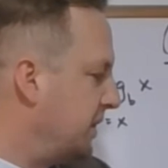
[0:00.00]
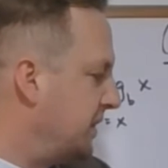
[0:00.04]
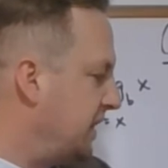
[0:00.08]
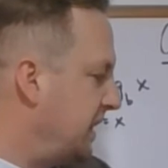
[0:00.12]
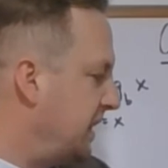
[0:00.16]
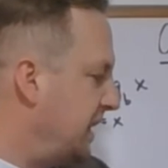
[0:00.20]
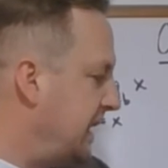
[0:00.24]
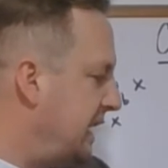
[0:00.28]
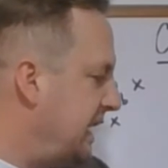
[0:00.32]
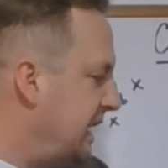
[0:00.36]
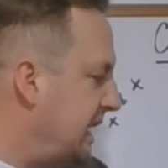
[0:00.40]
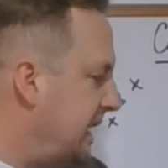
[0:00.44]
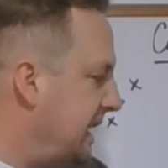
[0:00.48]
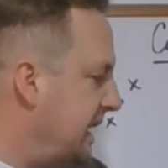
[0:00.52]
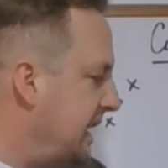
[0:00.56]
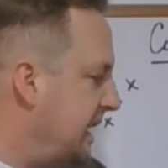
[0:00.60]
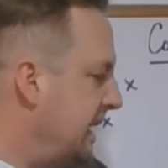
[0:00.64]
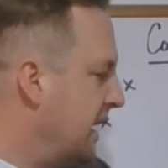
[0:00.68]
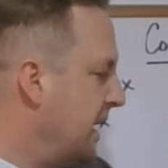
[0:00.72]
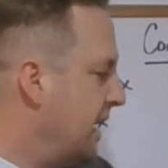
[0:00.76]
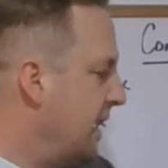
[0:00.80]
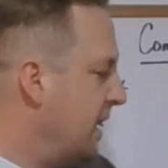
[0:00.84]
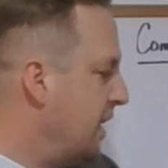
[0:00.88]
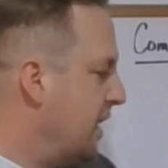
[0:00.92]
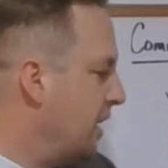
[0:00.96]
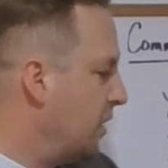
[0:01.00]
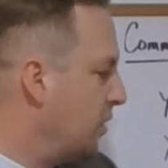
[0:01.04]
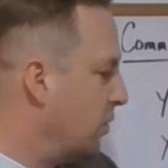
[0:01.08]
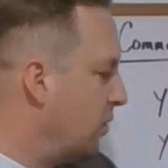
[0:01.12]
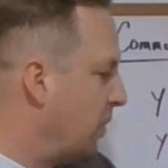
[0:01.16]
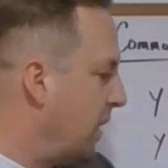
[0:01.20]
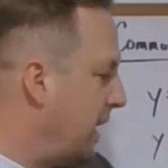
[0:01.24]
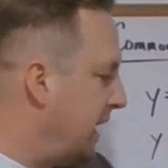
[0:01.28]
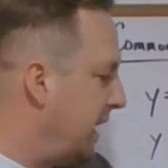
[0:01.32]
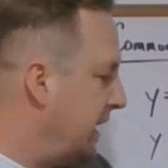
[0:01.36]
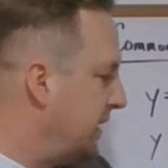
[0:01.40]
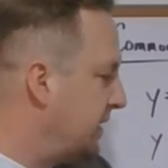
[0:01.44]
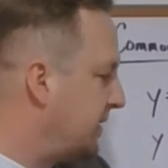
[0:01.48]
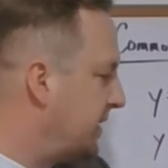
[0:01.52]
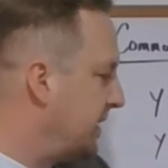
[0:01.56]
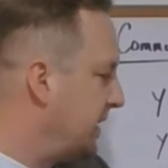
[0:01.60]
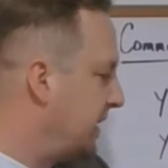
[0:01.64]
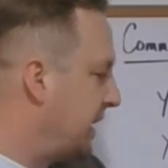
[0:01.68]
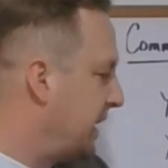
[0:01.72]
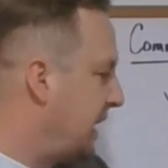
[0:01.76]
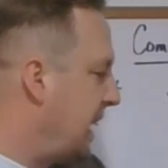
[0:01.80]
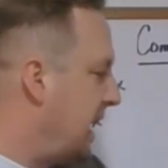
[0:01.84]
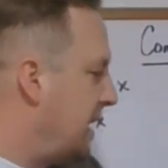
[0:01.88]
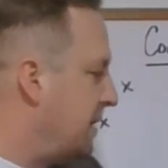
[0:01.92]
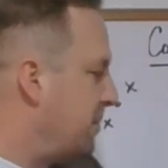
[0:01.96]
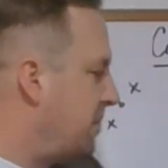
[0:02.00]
e raised to the k